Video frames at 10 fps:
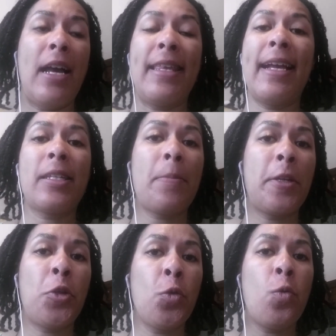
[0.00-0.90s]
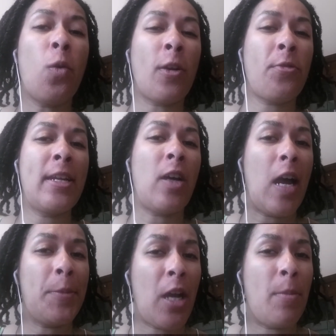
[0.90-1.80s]
I think it's up to 2 or 3
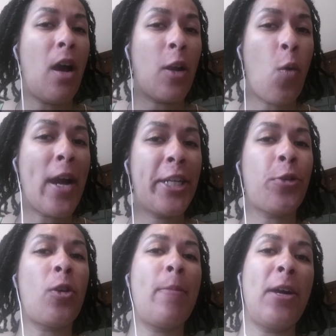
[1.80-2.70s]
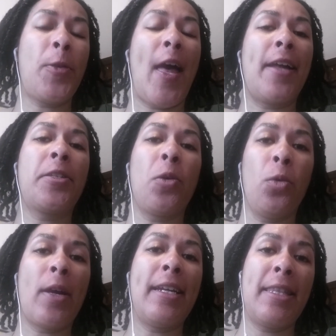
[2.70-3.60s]
times. I'm not quite sure about that, so
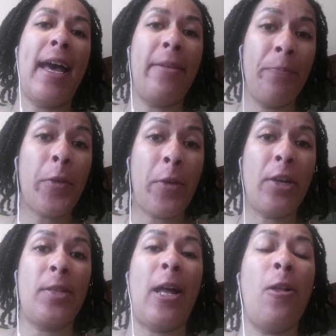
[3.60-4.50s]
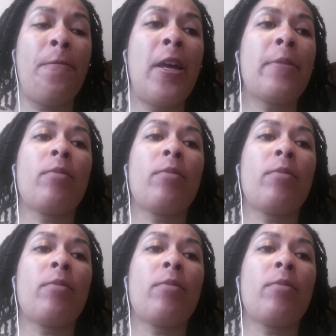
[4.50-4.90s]
look into that for yourself.